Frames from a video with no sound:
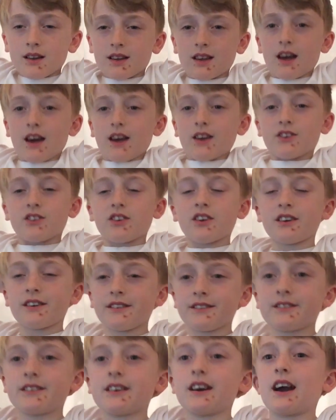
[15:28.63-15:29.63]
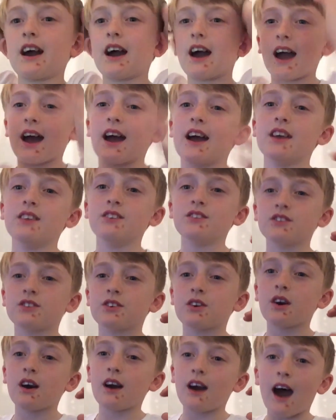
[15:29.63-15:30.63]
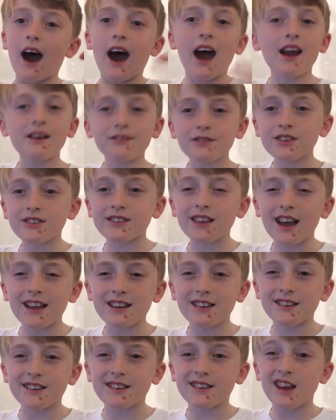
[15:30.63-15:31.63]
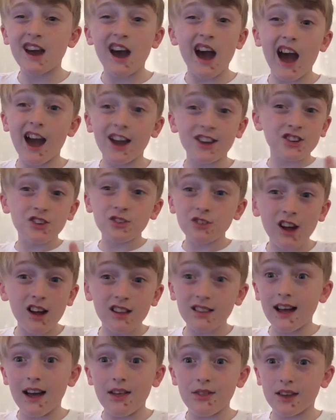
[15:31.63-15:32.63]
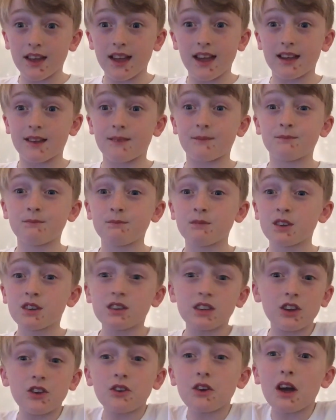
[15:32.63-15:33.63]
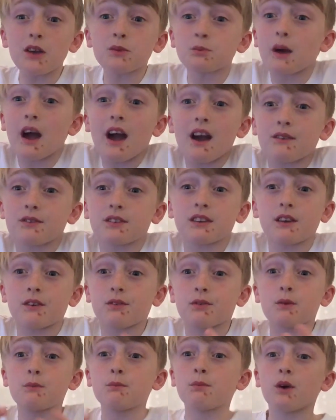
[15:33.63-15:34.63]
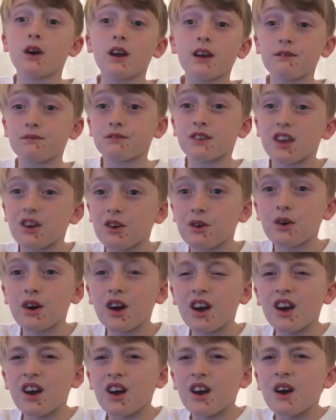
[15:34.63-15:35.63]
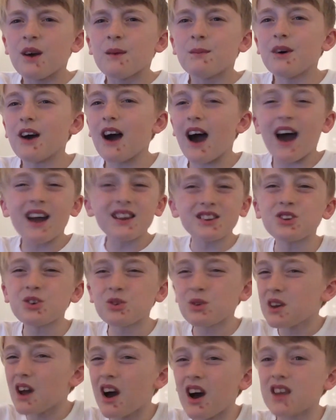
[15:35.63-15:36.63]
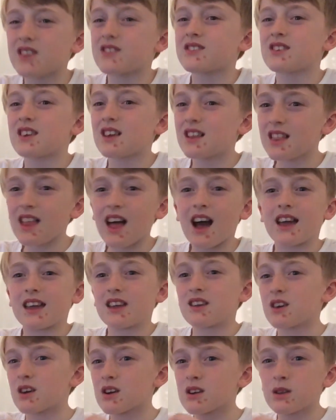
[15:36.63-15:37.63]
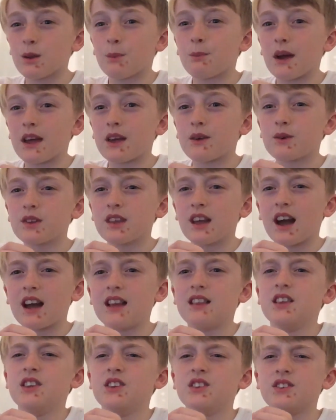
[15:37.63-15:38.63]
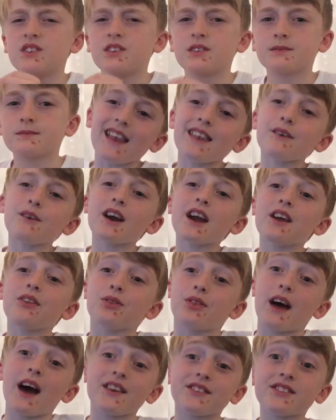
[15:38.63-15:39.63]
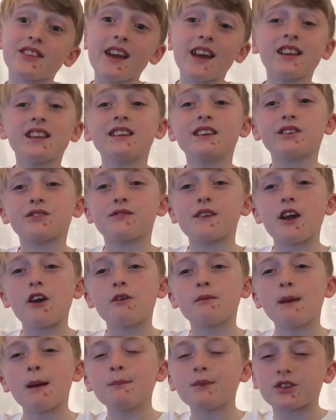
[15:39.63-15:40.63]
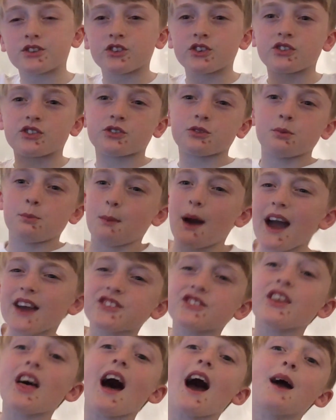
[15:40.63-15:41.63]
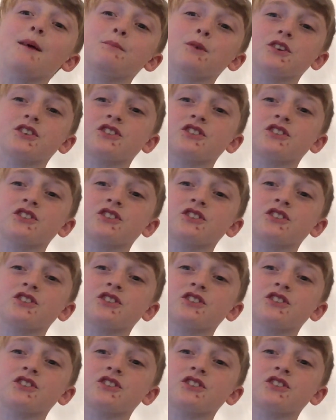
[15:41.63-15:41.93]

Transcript: guys. And I have decided I do not like the game. You guys might have a different point of view, but I do not like Club Penguin Island. Anyway, that's the end of this video. Remember to smash the like